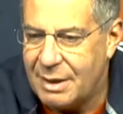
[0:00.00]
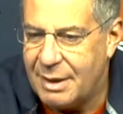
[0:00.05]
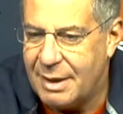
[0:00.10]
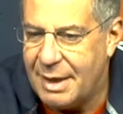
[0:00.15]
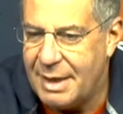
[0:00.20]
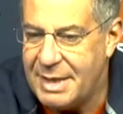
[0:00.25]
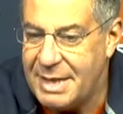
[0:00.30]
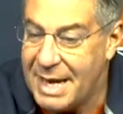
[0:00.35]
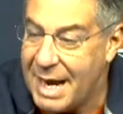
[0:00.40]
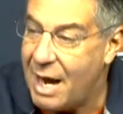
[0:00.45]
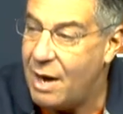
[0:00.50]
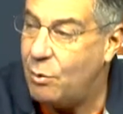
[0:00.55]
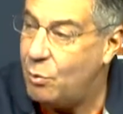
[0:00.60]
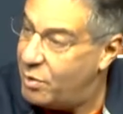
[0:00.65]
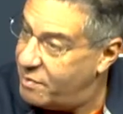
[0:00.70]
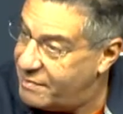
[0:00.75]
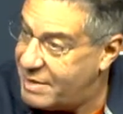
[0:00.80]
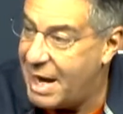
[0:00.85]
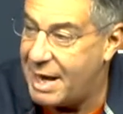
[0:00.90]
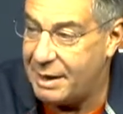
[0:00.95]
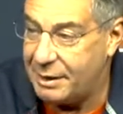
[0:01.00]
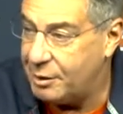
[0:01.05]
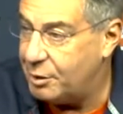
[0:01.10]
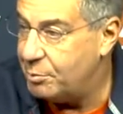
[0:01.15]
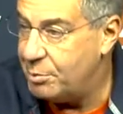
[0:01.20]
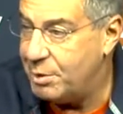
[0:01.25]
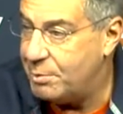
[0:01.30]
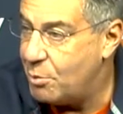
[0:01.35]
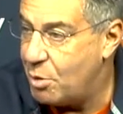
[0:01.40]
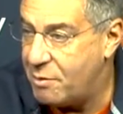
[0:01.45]
And yet we've got a little
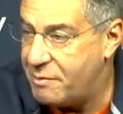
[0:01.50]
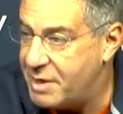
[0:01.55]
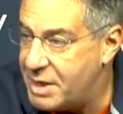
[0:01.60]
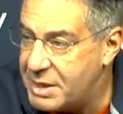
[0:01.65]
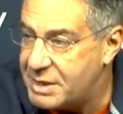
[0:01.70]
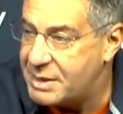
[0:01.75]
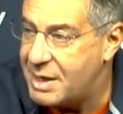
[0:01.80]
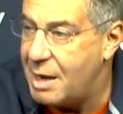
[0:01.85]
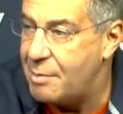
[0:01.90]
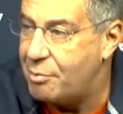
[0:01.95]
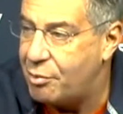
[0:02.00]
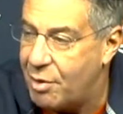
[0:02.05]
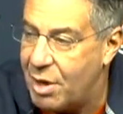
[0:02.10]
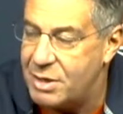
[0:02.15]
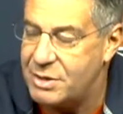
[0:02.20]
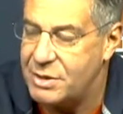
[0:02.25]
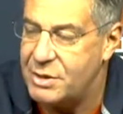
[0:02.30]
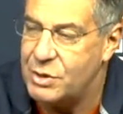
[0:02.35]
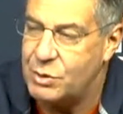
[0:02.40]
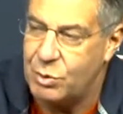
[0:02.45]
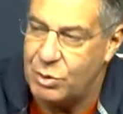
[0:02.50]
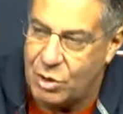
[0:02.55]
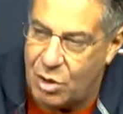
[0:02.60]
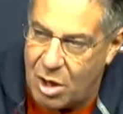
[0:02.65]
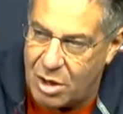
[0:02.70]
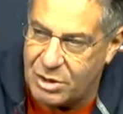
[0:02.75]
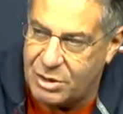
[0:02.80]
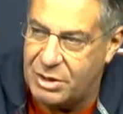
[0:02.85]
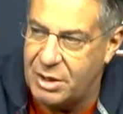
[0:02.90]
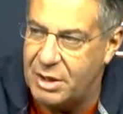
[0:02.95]
bit more of an inside presence with
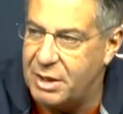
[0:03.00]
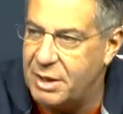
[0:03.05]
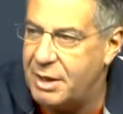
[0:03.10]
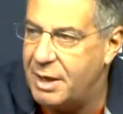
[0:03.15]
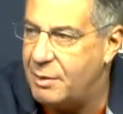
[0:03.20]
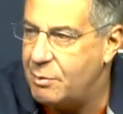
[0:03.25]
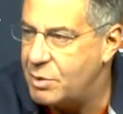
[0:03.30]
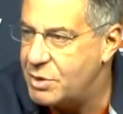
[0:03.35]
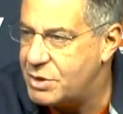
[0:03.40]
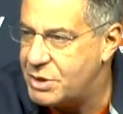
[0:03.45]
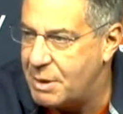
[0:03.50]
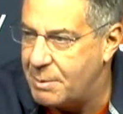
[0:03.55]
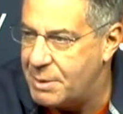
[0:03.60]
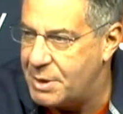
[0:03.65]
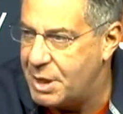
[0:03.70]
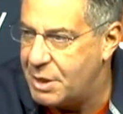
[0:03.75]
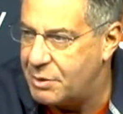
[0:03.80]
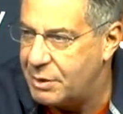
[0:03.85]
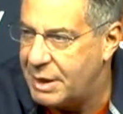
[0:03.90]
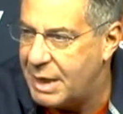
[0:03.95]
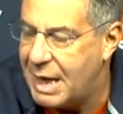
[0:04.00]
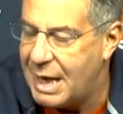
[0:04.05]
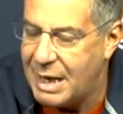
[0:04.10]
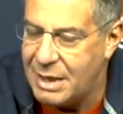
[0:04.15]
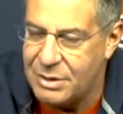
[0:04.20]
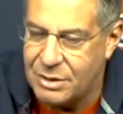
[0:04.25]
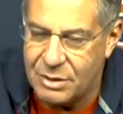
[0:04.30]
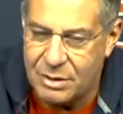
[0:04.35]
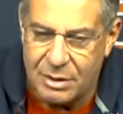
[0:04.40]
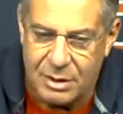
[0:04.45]
Austin and with some of the other
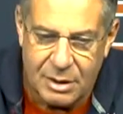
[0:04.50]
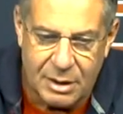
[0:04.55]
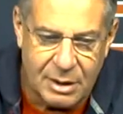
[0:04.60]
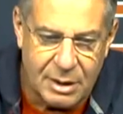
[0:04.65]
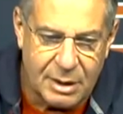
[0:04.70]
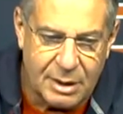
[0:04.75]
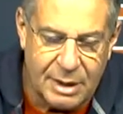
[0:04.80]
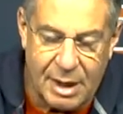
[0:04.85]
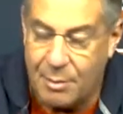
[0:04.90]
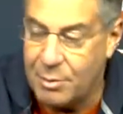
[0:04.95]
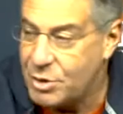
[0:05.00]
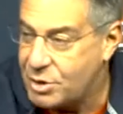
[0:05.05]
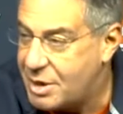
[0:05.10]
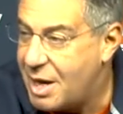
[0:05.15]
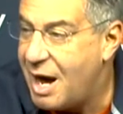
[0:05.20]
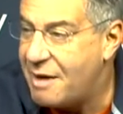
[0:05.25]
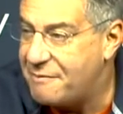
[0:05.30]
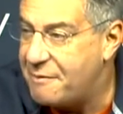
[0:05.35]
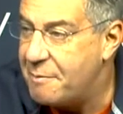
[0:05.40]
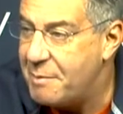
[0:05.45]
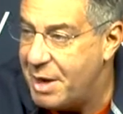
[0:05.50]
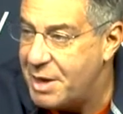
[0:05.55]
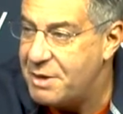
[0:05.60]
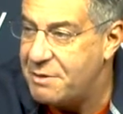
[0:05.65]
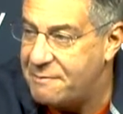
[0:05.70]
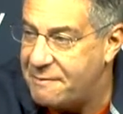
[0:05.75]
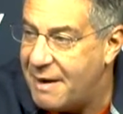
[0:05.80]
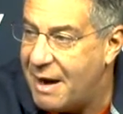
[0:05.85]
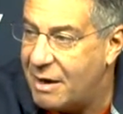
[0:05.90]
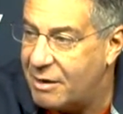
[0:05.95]
guys. Now, Mustafa made
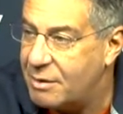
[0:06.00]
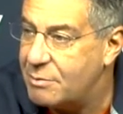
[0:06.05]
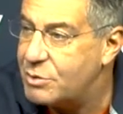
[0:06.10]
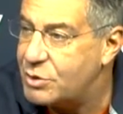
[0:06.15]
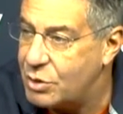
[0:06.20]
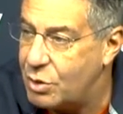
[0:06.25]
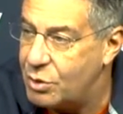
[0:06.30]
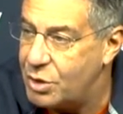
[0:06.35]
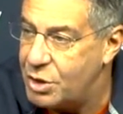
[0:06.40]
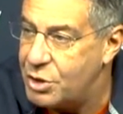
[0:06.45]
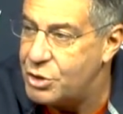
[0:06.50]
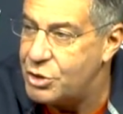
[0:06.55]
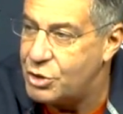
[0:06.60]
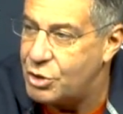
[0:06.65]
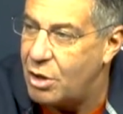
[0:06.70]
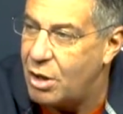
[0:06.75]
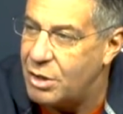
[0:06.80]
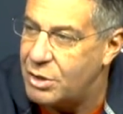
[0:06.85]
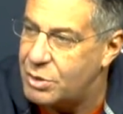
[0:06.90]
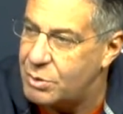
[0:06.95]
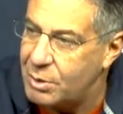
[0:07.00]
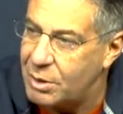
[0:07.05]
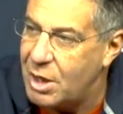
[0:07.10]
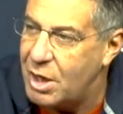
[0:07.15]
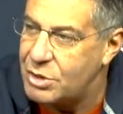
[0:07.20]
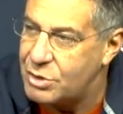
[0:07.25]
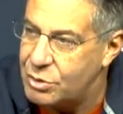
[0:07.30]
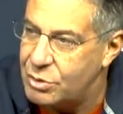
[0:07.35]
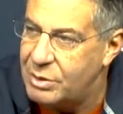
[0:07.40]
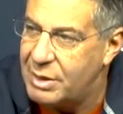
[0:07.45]
your foul, and so did Deshaun. So we
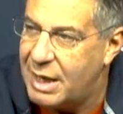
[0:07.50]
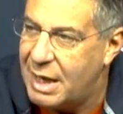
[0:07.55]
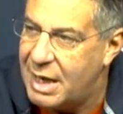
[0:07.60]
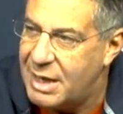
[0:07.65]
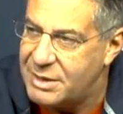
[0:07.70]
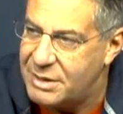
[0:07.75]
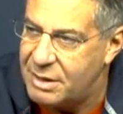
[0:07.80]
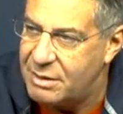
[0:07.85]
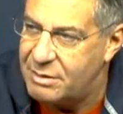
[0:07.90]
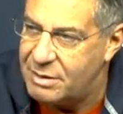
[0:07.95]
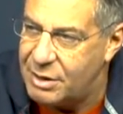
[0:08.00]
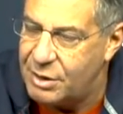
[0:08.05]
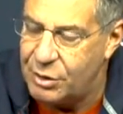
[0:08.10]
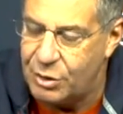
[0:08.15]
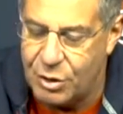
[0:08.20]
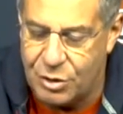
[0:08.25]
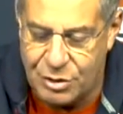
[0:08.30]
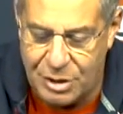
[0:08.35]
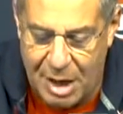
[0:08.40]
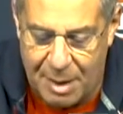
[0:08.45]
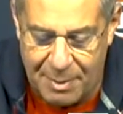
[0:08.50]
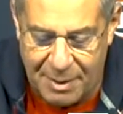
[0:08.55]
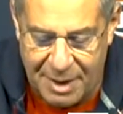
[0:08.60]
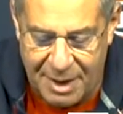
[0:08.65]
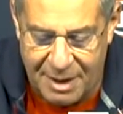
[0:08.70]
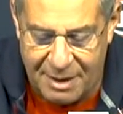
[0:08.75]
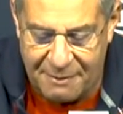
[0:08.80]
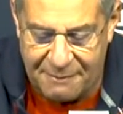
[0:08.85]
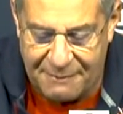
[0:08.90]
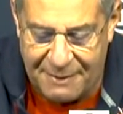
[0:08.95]
lost two guys that did a good job of
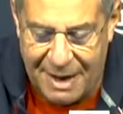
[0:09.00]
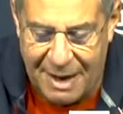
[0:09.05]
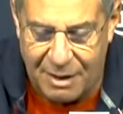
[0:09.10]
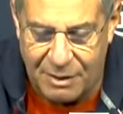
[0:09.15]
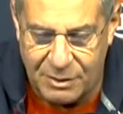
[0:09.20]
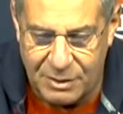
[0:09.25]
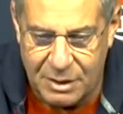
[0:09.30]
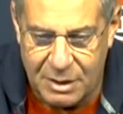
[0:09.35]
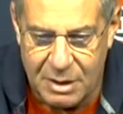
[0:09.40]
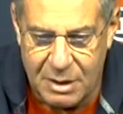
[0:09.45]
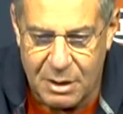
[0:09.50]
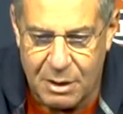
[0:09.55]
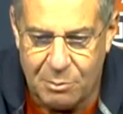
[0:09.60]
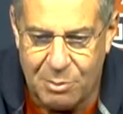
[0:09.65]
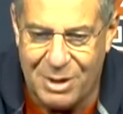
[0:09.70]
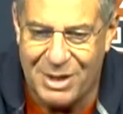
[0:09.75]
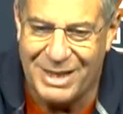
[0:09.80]
getting fouled. But